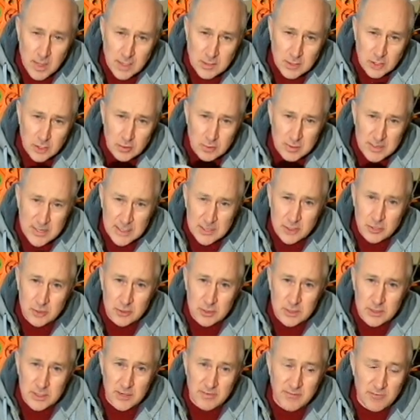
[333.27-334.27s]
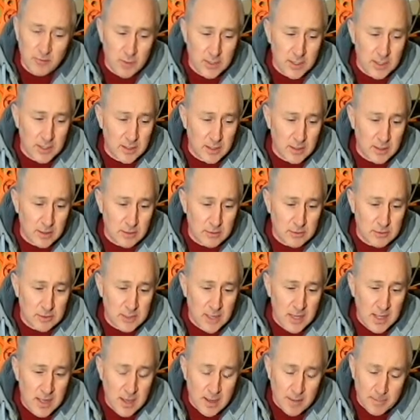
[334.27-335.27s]
So get yourself one of
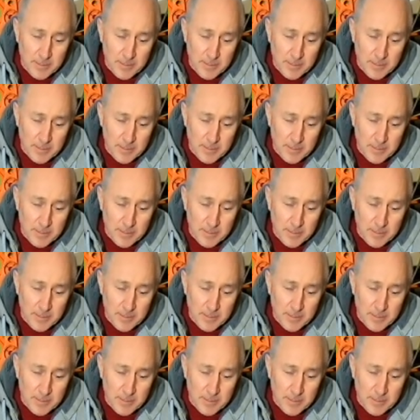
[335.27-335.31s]
those.